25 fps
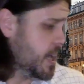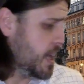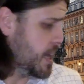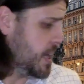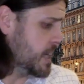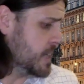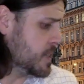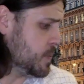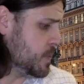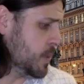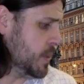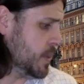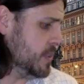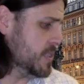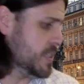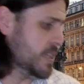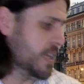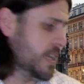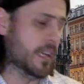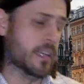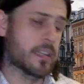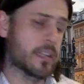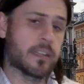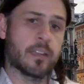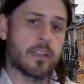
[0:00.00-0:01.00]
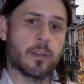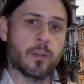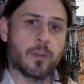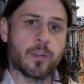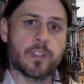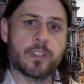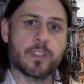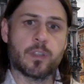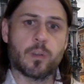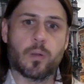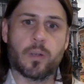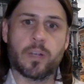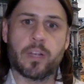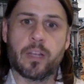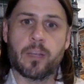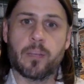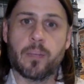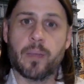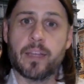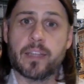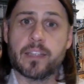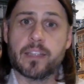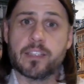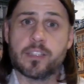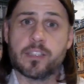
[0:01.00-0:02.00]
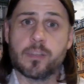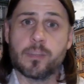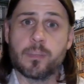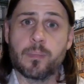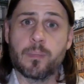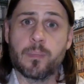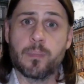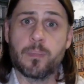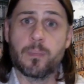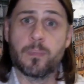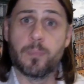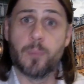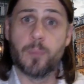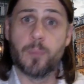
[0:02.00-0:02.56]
As well as that, talking about some